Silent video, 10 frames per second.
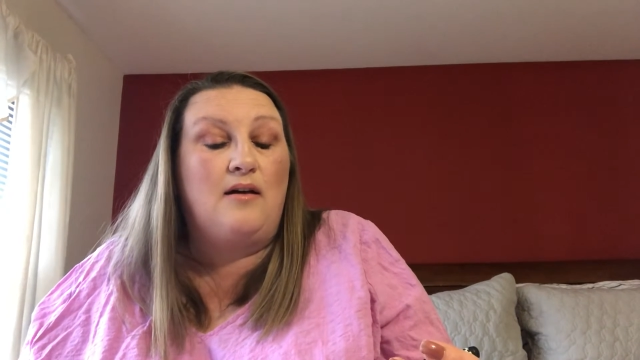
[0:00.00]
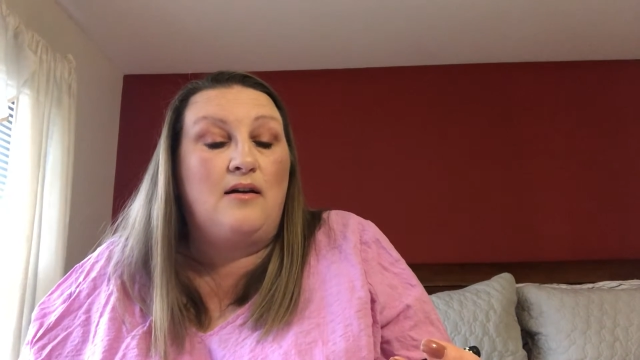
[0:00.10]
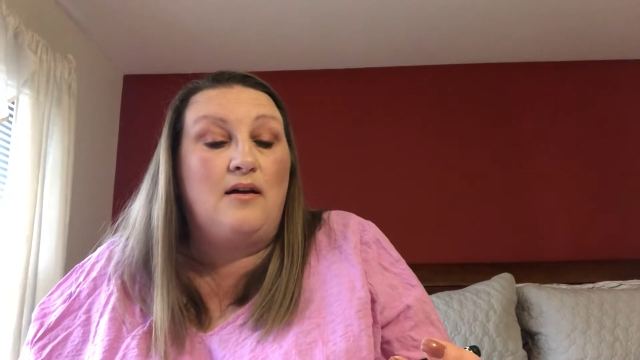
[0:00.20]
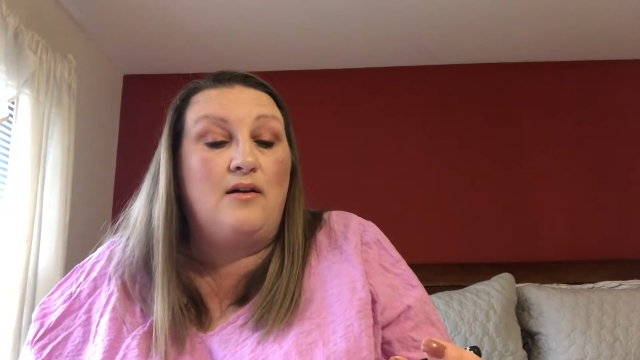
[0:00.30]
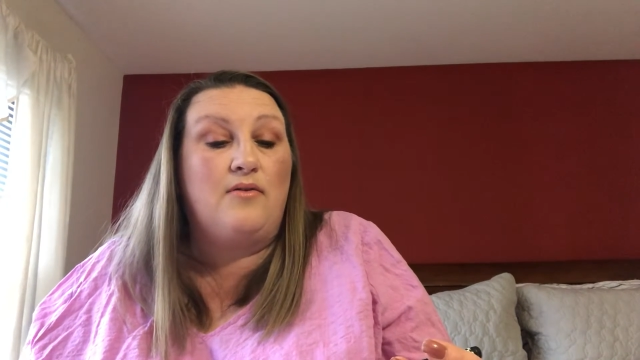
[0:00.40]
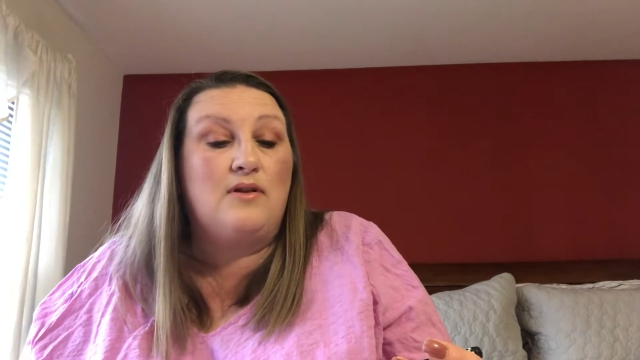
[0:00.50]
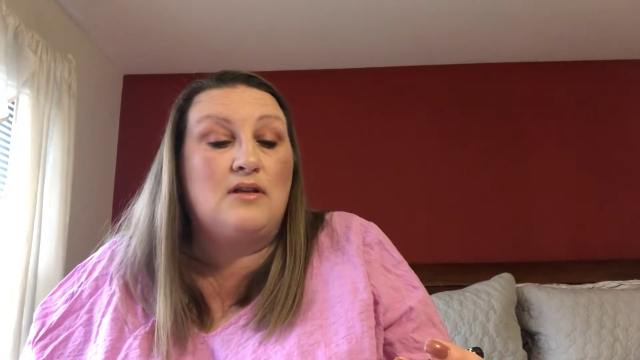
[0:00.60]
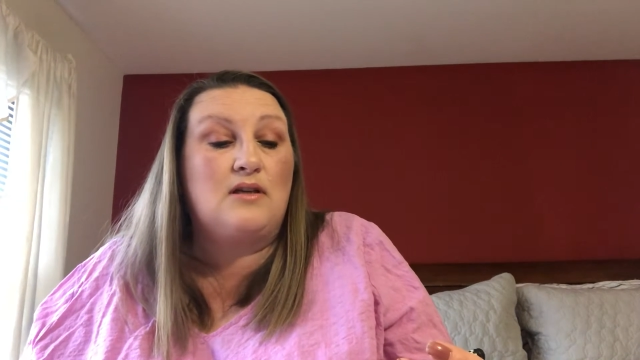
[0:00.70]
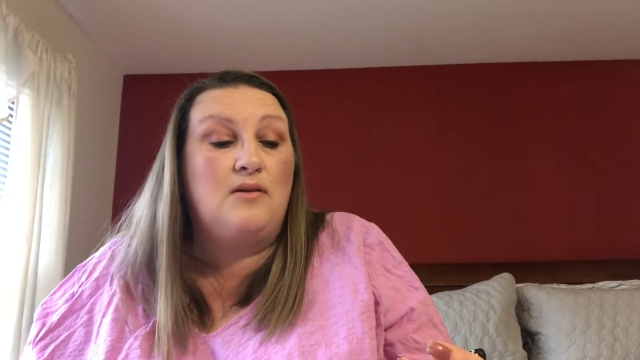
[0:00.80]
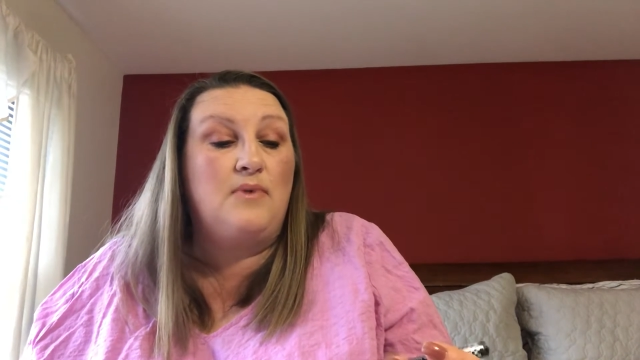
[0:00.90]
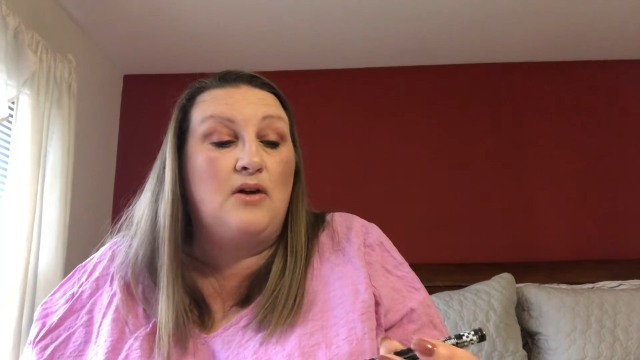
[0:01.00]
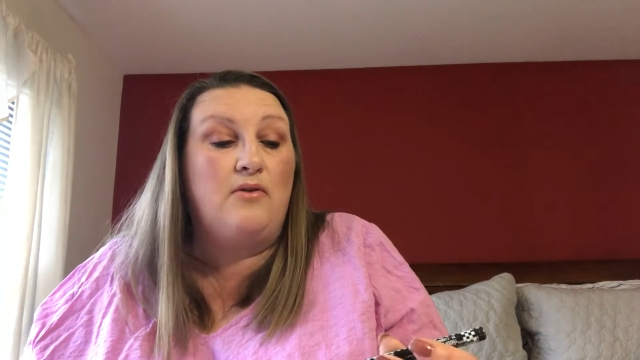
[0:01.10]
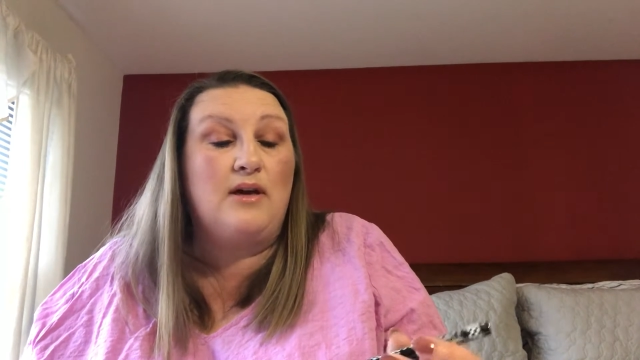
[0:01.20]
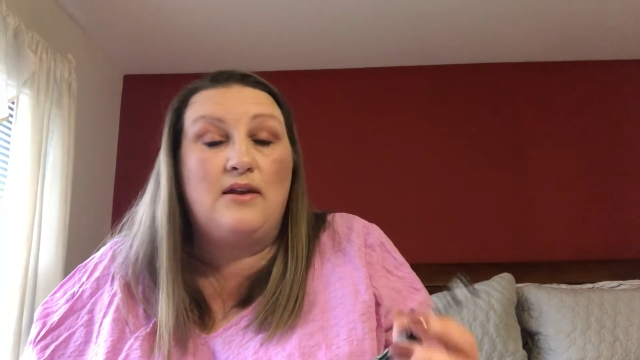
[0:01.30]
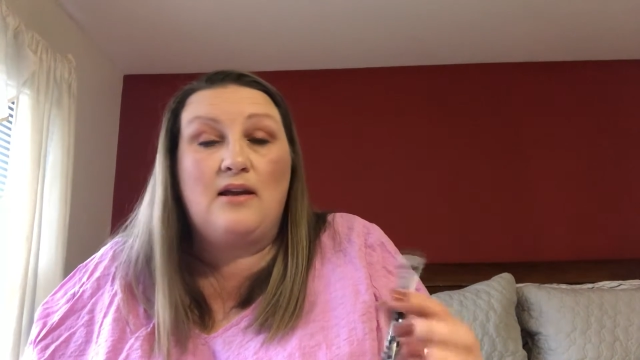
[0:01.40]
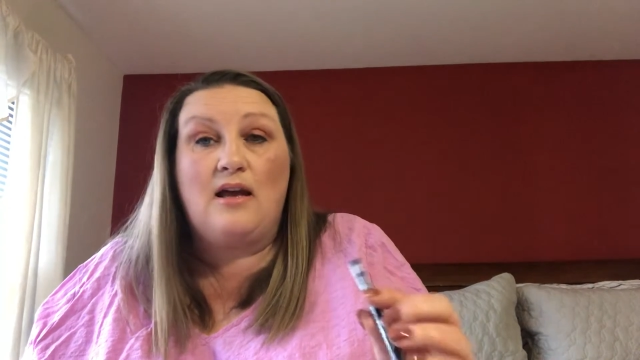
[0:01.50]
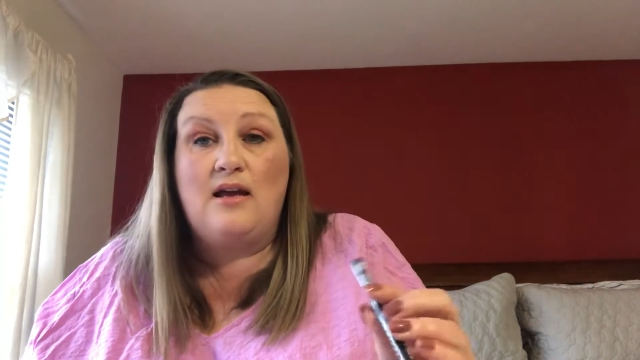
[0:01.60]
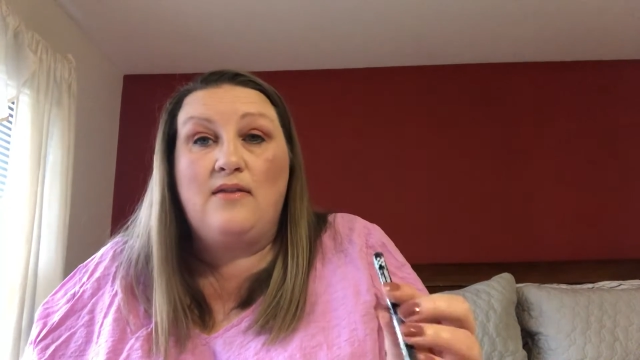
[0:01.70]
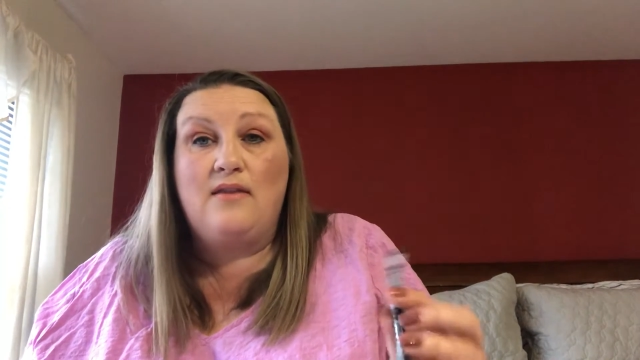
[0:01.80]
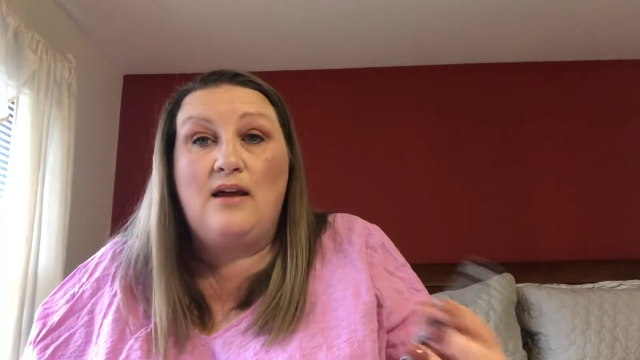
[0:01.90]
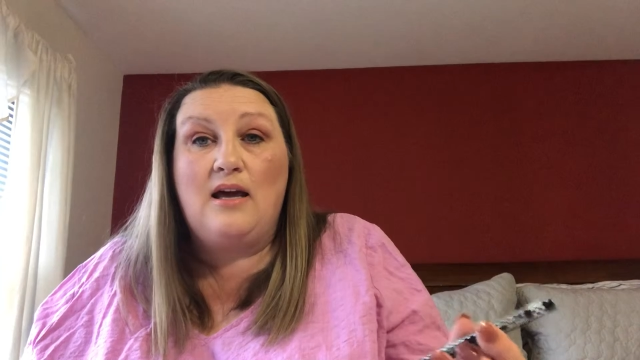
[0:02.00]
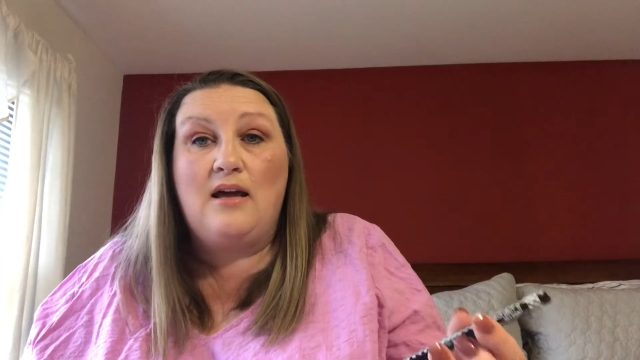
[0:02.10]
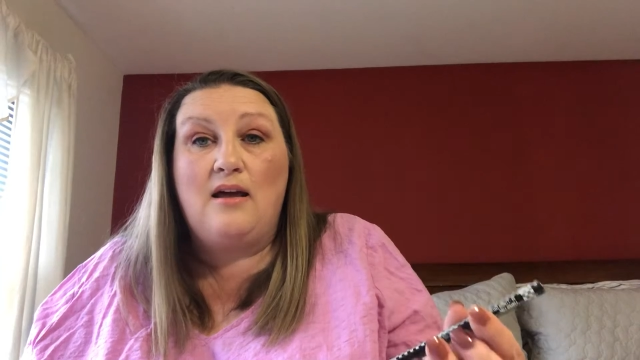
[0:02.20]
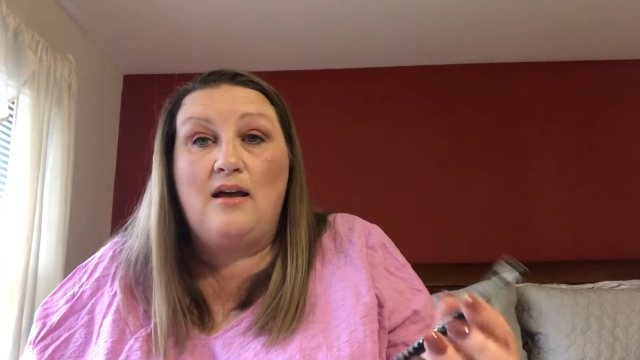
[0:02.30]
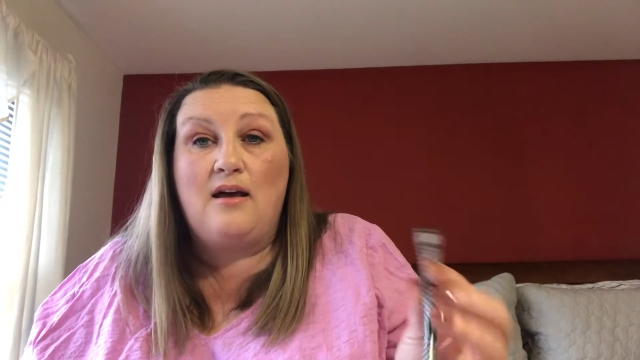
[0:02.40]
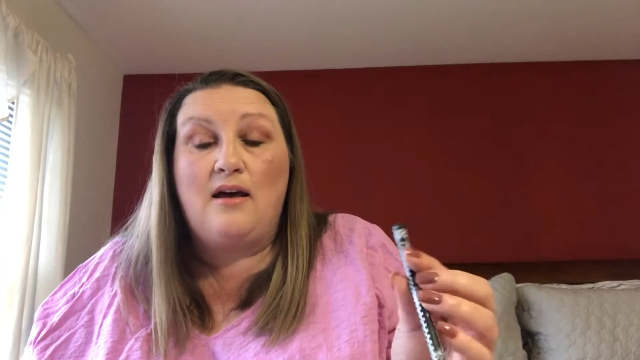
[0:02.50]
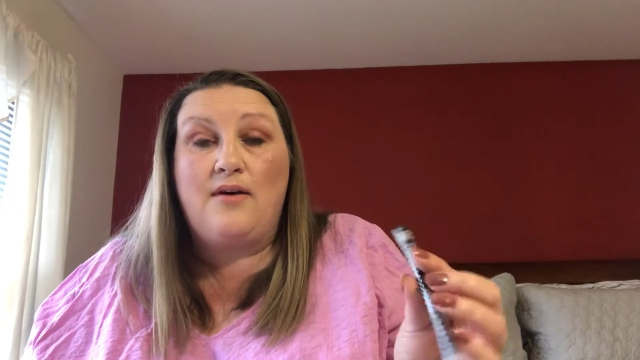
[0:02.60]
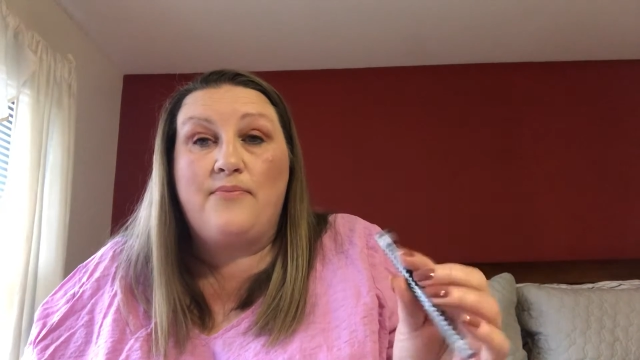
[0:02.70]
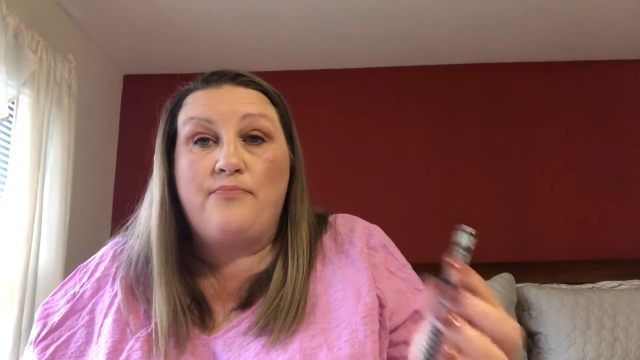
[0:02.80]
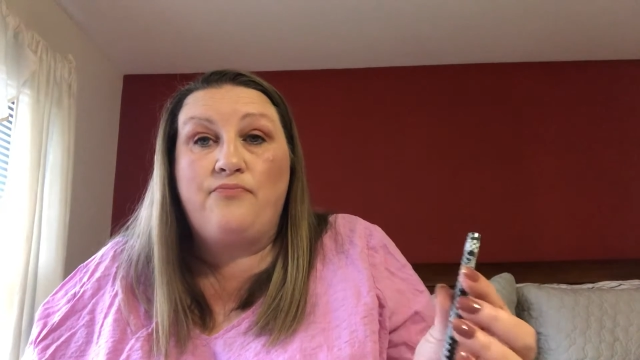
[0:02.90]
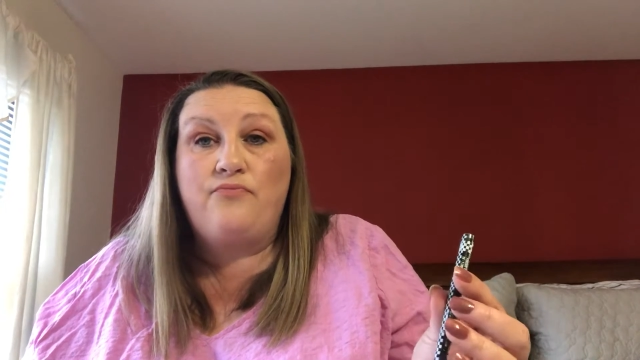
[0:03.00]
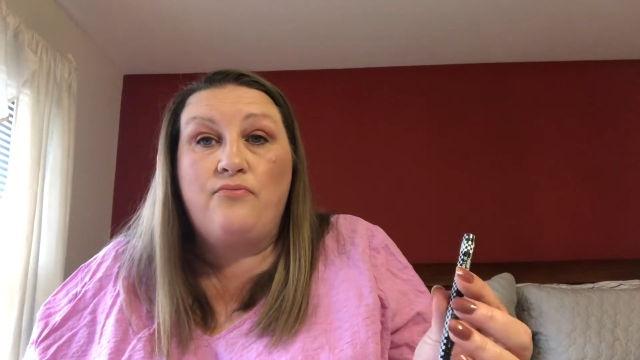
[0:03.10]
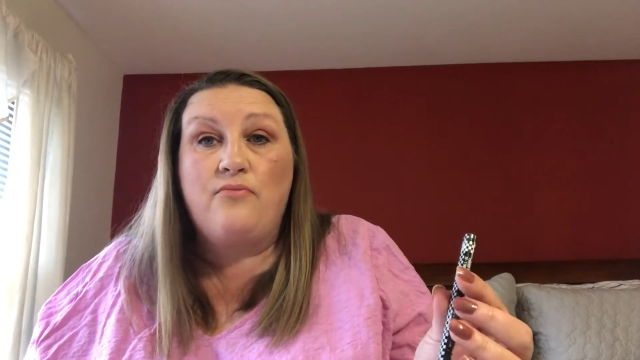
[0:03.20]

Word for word: you know, this could be going in the in the um,